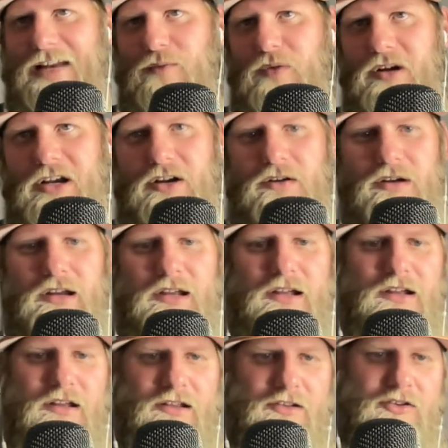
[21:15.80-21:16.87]
where you're
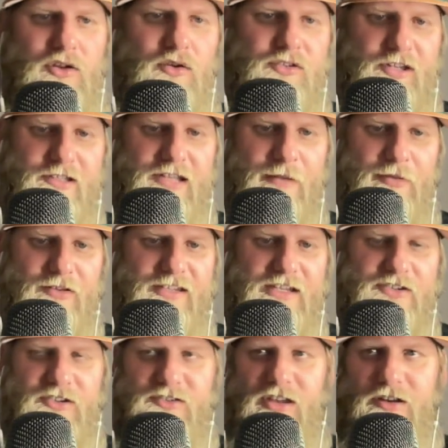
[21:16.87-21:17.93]
close to double
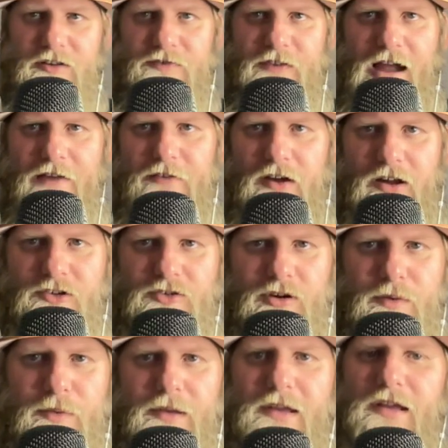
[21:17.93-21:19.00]
digits under
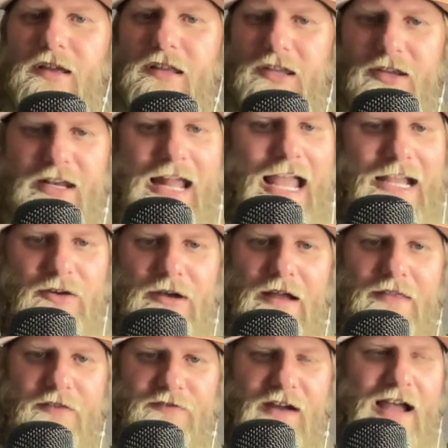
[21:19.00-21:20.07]
500. You can hang around
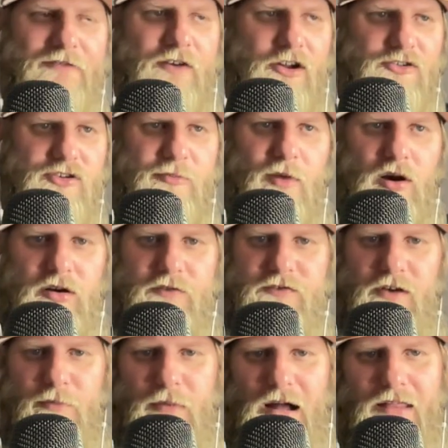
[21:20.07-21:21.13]
the 500 mark for
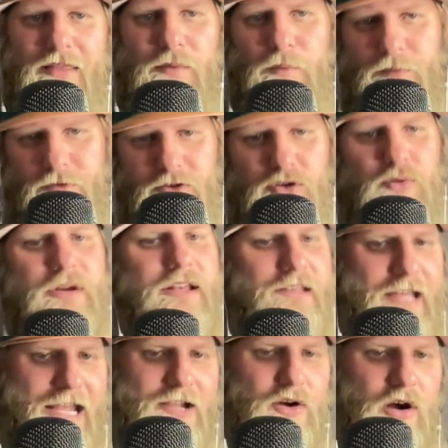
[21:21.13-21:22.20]
a month. You can
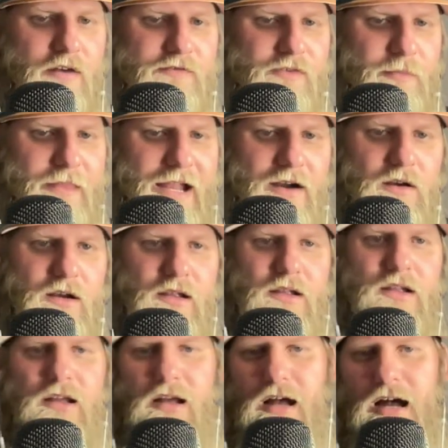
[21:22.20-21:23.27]
take off from there.
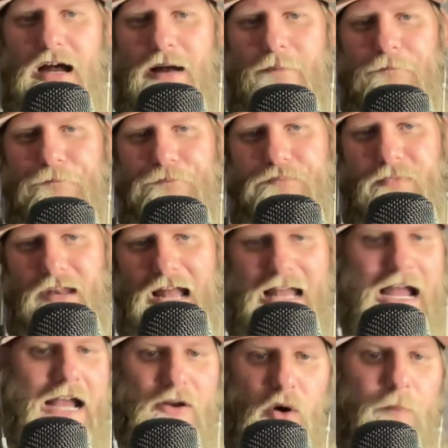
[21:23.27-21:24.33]

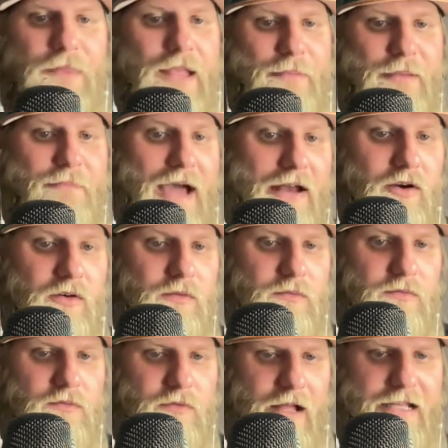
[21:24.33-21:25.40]
I hope they'd be better.
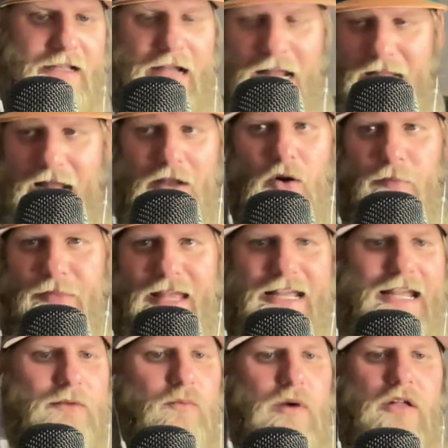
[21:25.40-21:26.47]
Like, I hope they
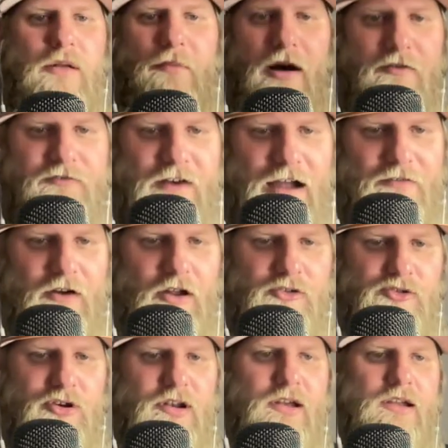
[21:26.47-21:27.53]
get well above
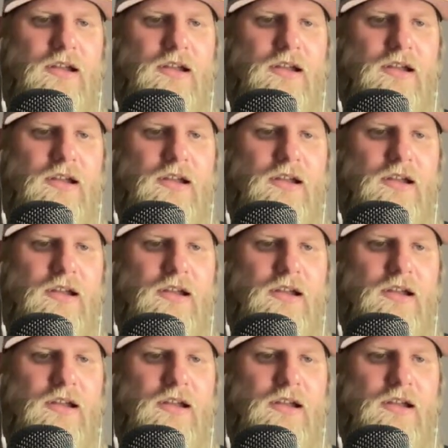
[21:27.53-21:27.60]
500,